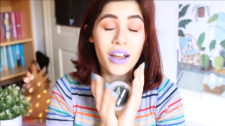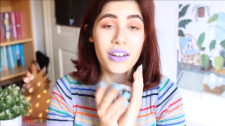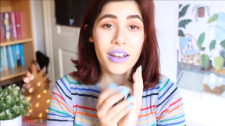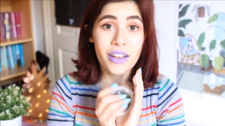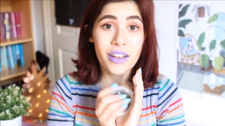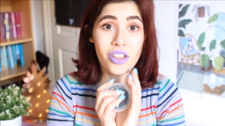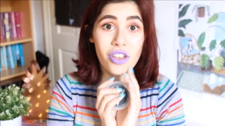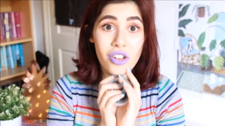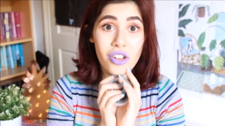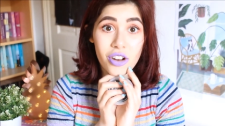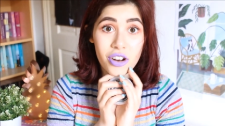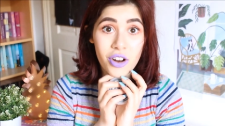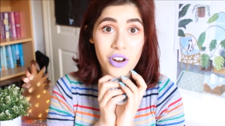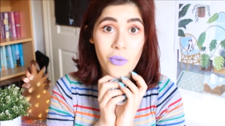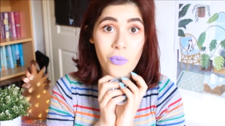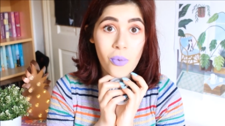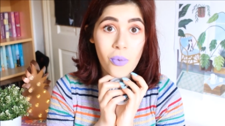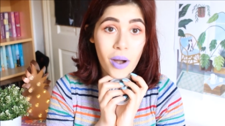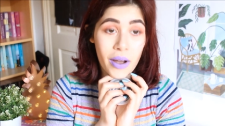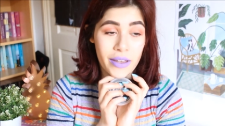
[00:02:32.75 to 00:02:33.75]
I actually don't
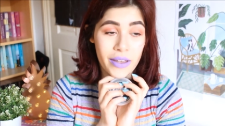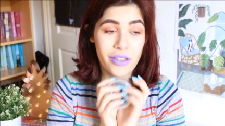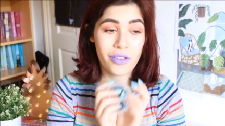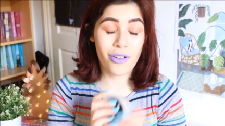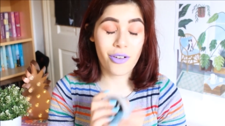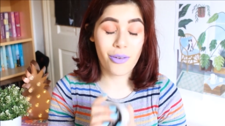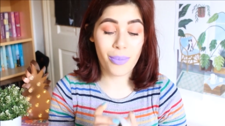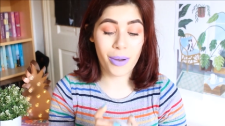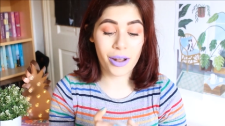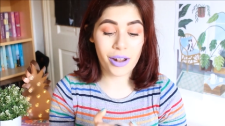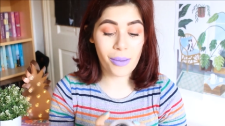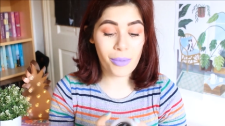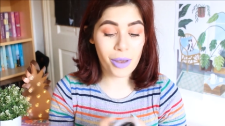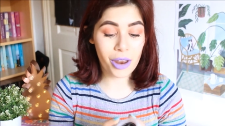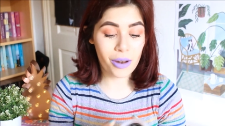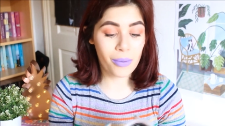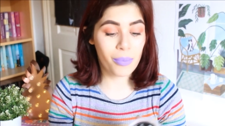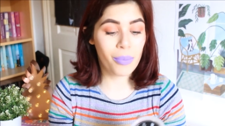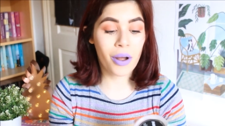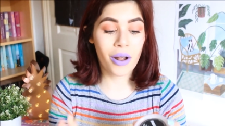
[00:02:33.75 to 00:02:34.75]
know why it's called Bunny
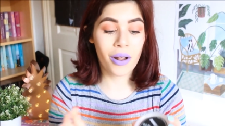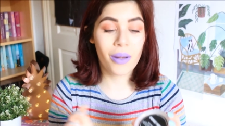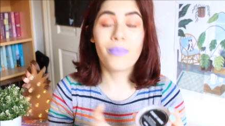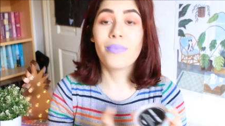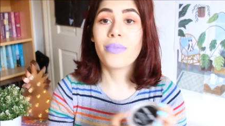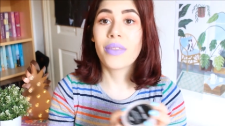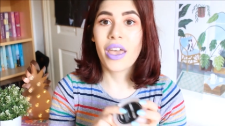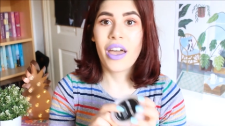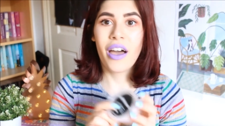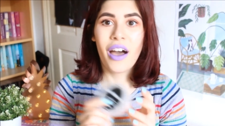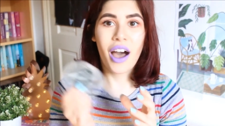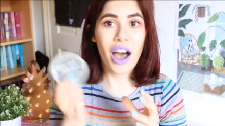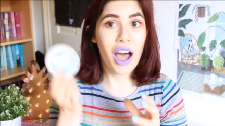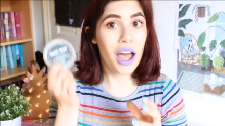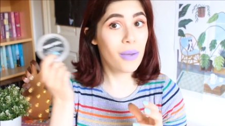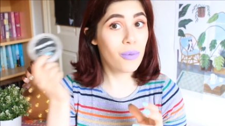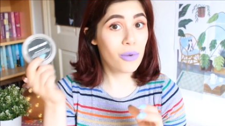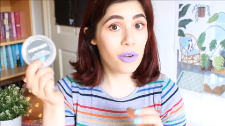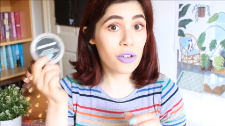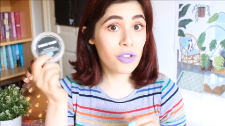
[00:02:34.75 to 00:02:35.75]
Moon, but
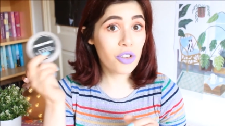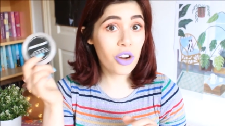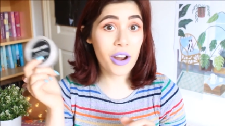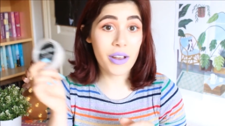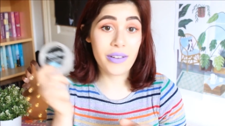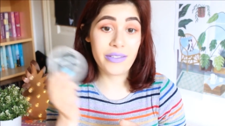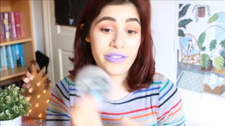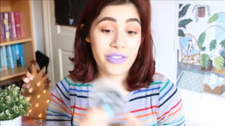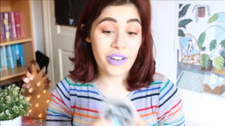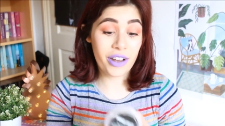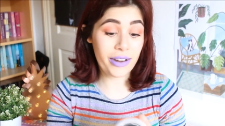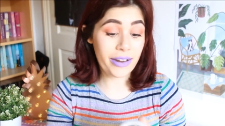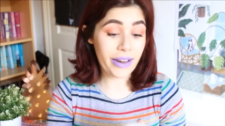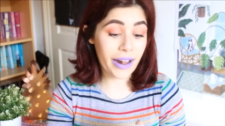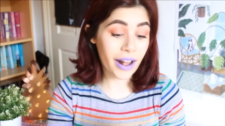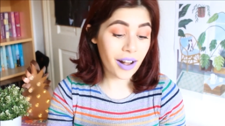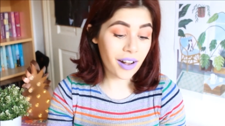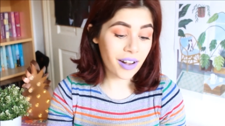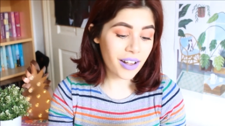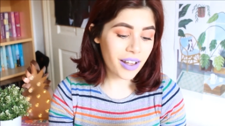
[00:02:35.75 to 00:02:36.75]
I will try and find
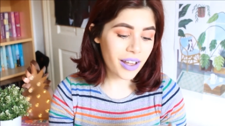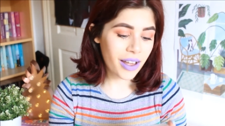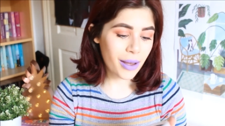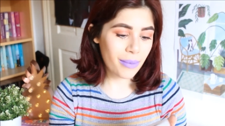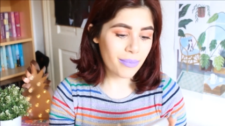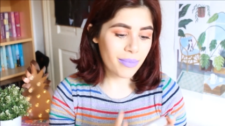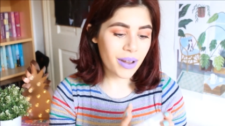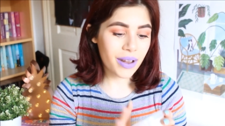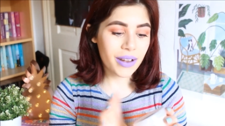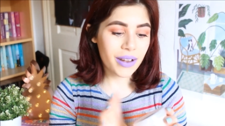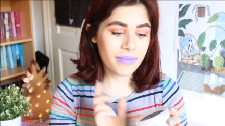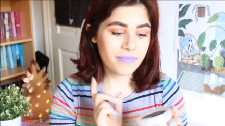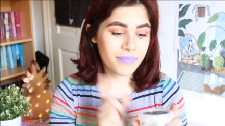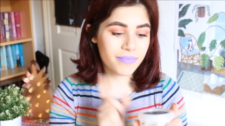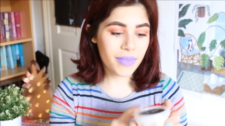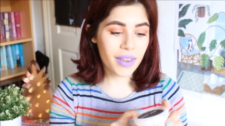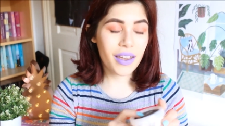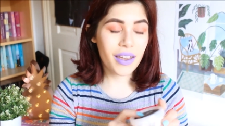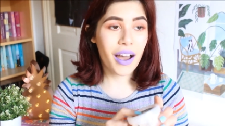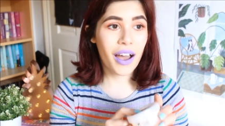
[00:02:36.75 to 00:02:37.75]
out. But
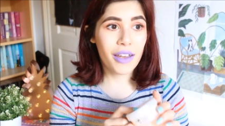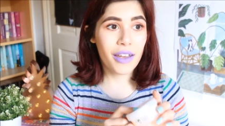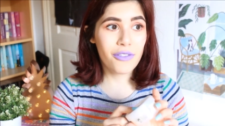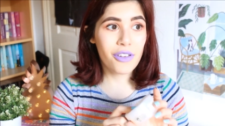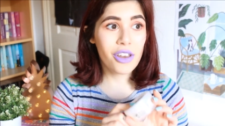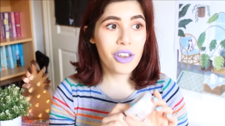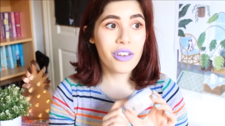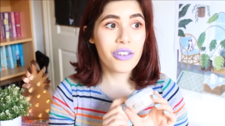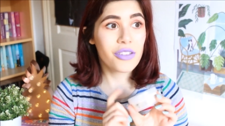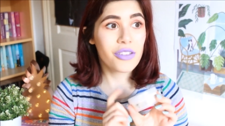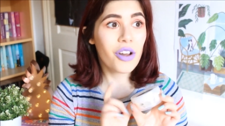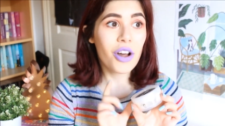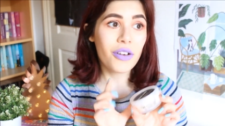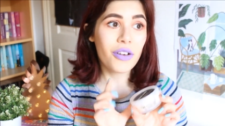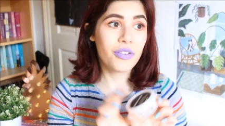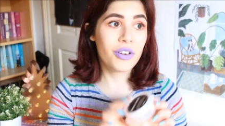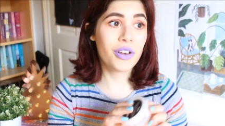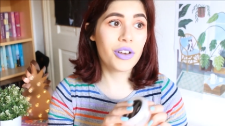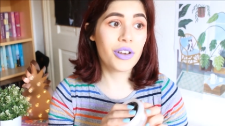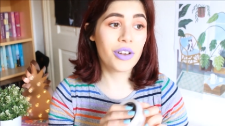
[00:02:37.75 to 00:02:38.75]
I've used
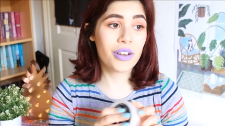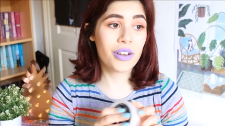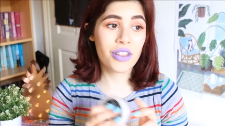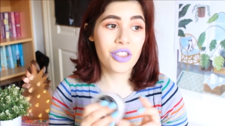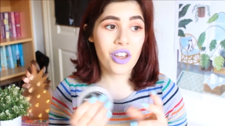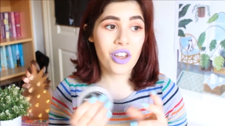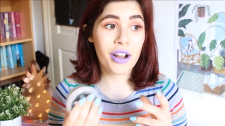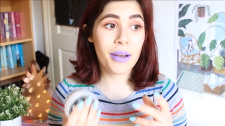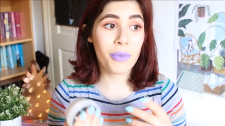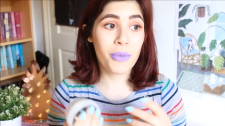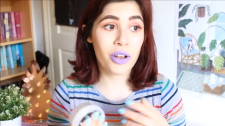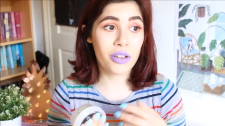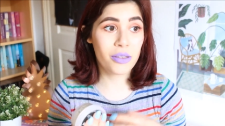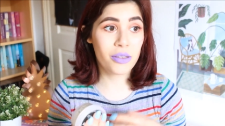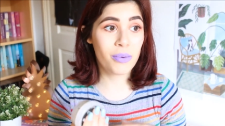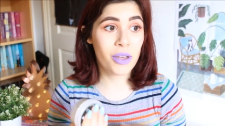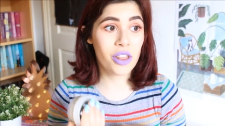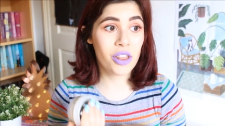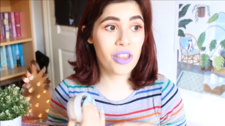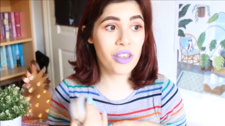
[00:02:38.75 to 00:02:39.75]
other jelly
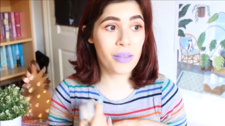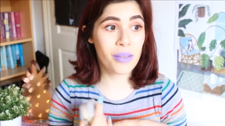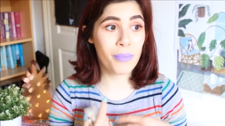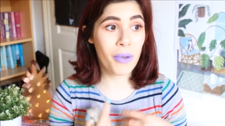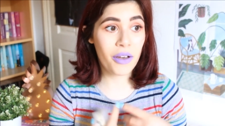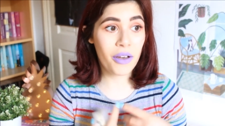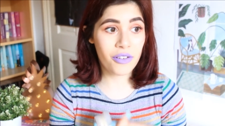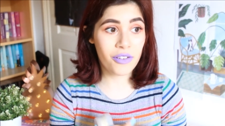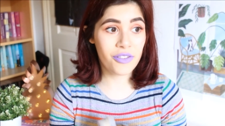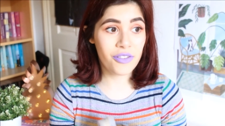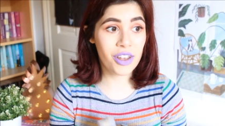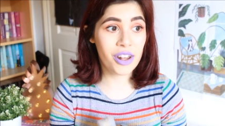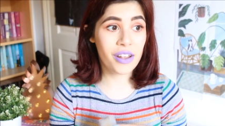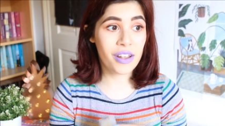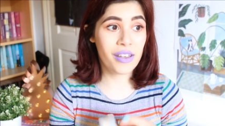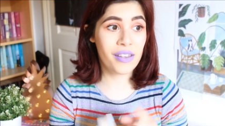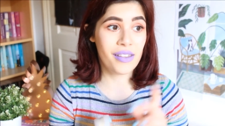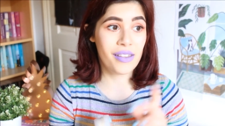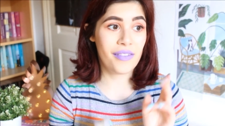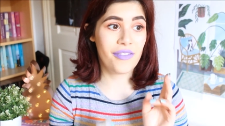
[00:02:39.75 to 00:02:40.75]
masks, which is Birth of
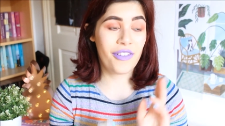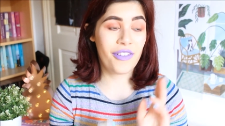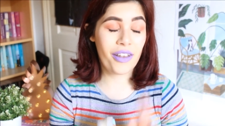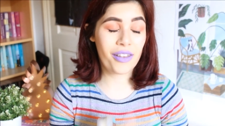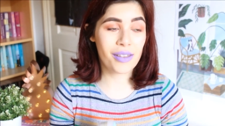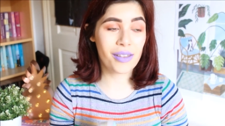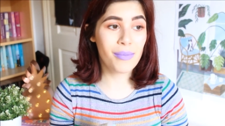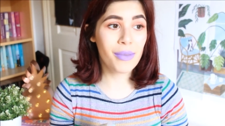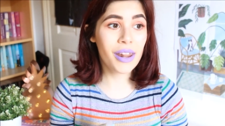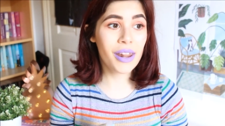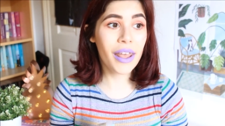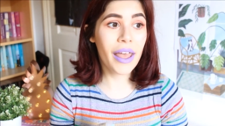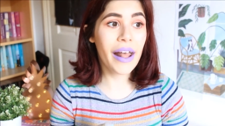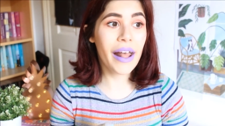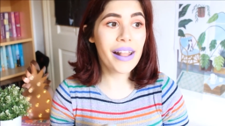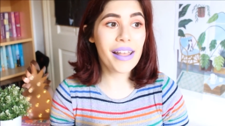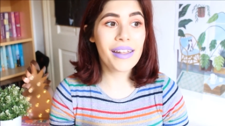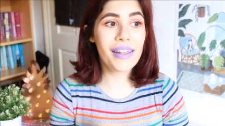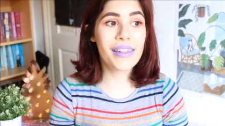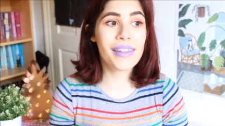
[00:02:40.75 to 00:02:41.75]
Venus and 1000
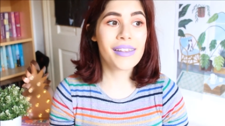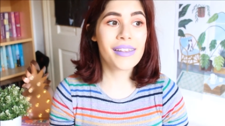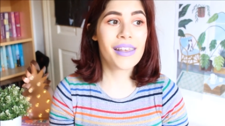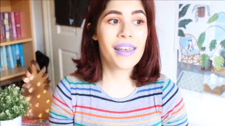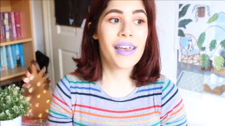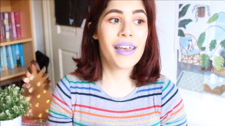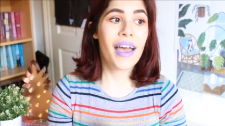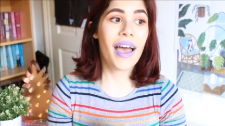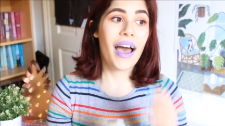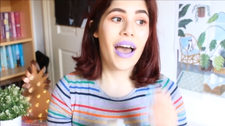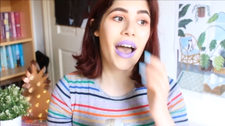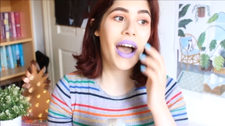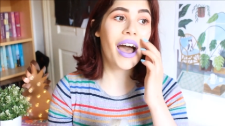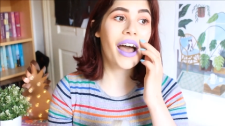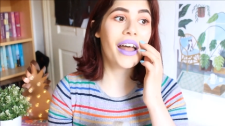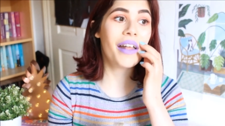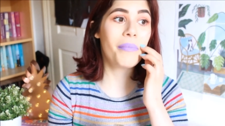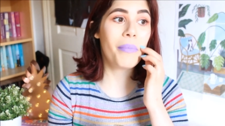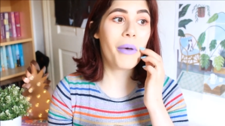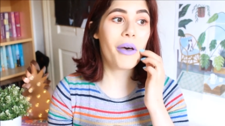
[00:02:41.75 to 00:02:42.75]
Millihelens,
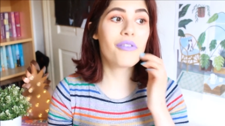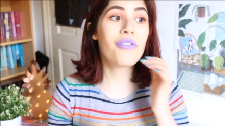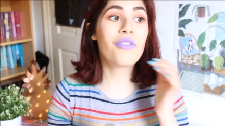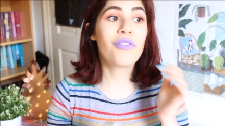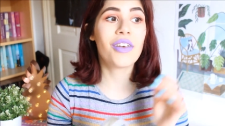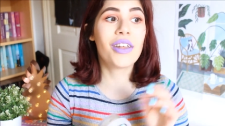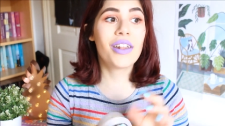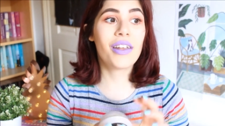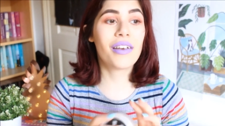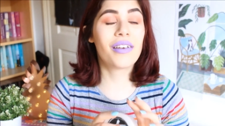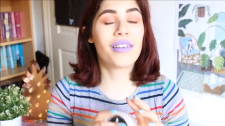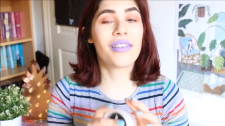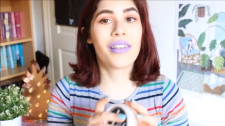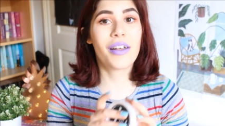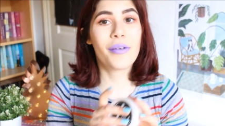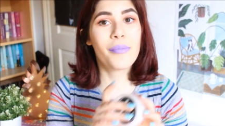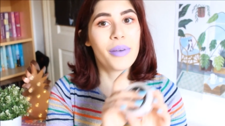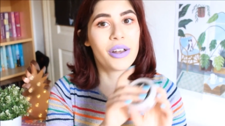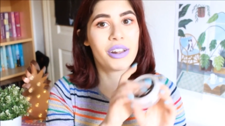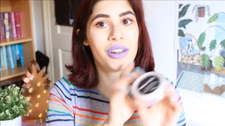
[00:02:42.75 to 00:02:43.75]
and Birth of Venus
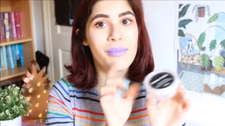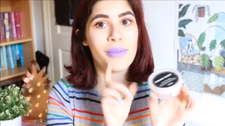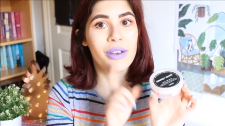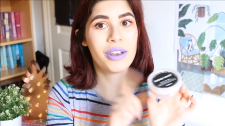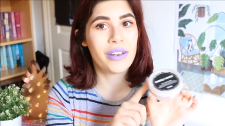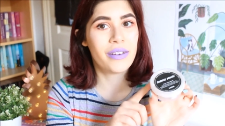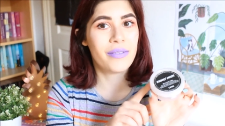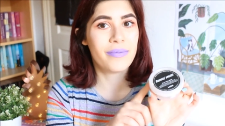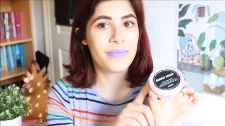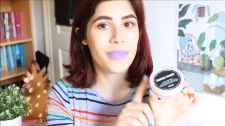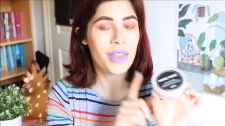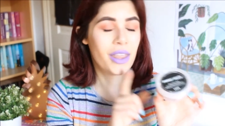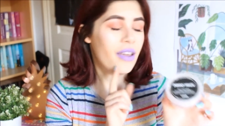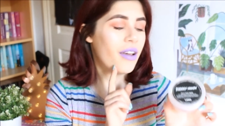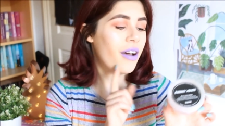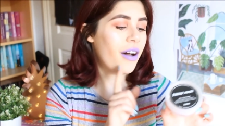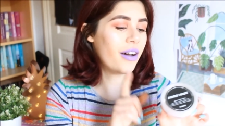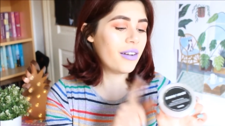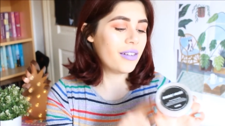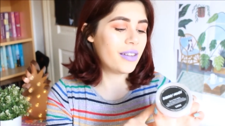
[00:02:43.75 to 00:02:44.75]
and Bunny Moon
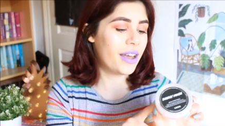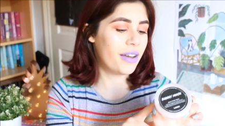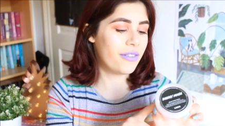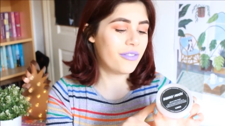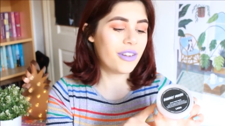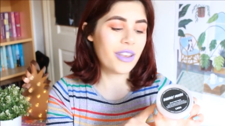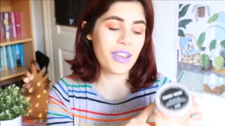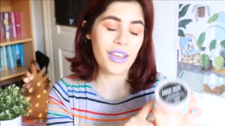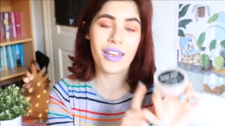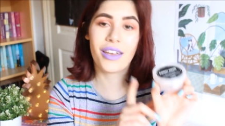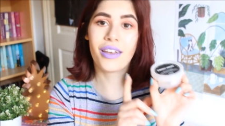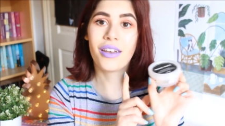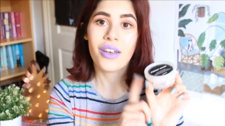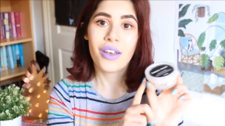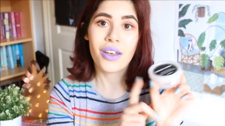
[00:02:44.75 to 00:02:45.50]
are definitely